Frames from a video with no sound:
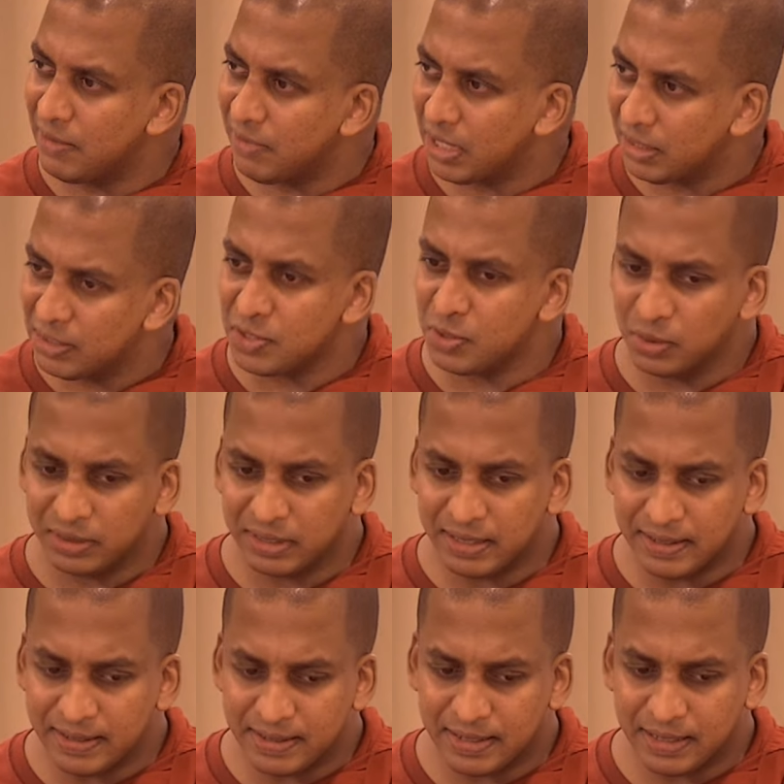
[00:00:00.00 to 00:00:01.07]
one of the
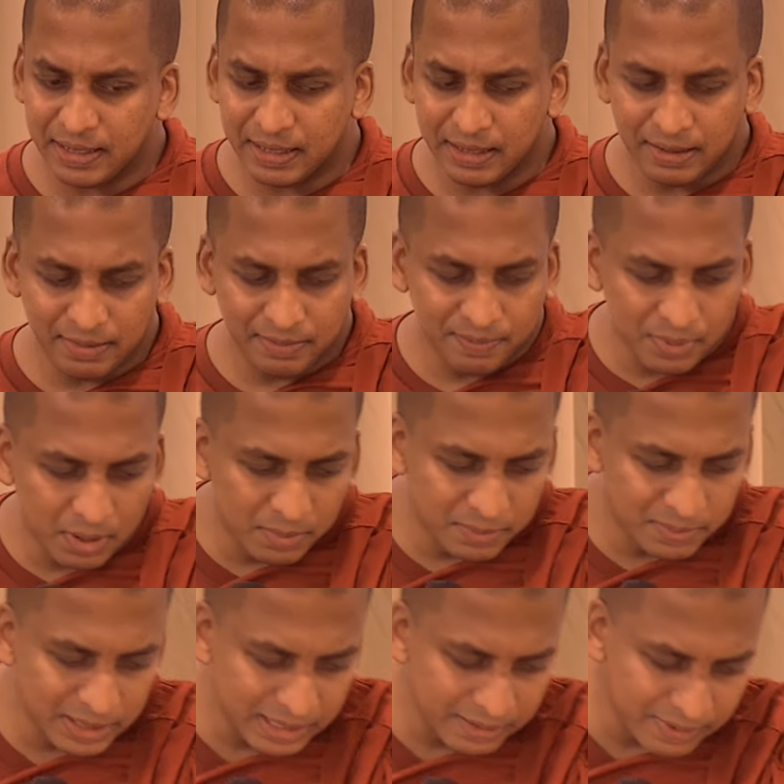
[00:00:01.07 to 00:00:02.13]
suttas,
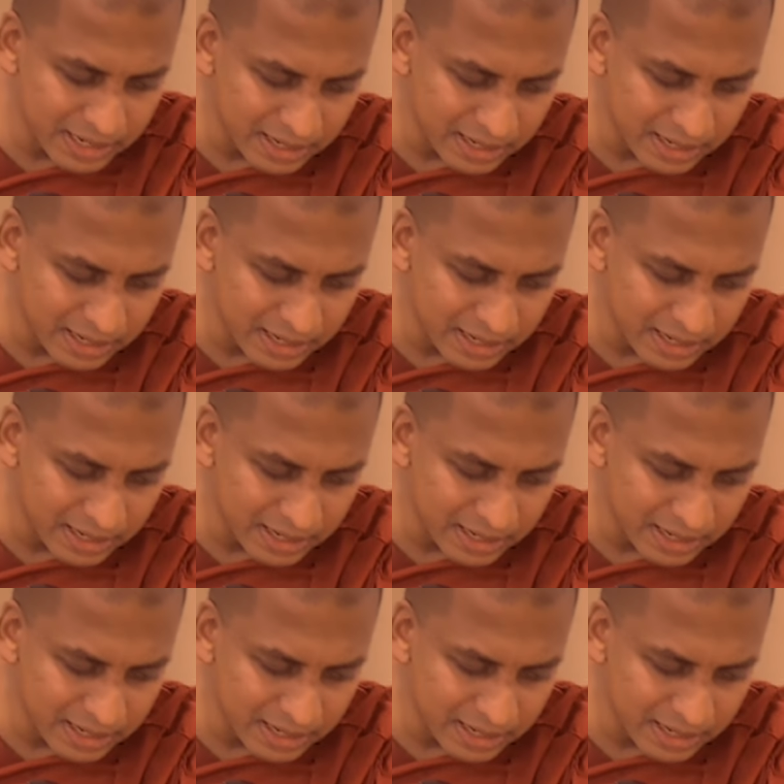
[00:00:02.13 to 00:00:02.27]
probably we